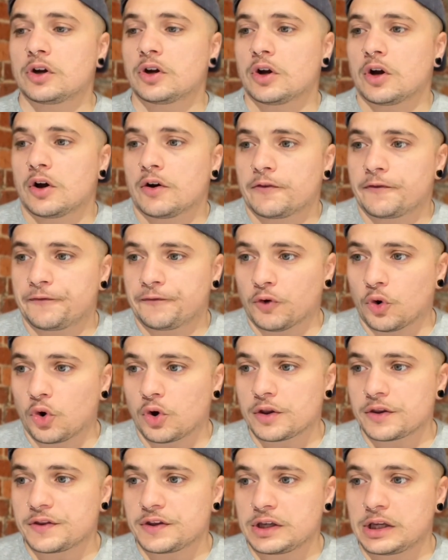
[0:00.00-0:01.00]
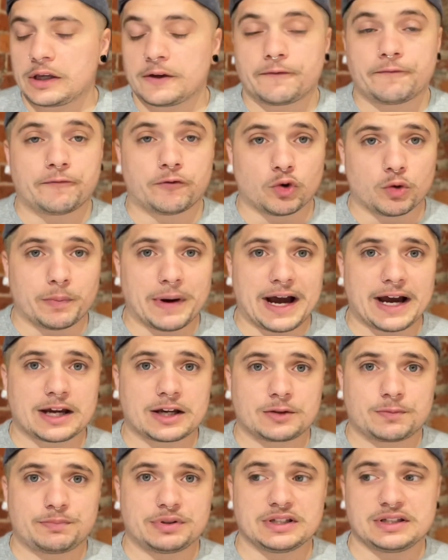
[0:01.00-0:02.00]
for the
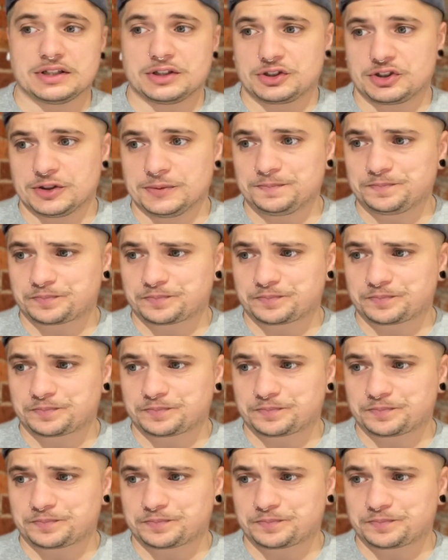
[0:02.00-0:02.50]
fullback position,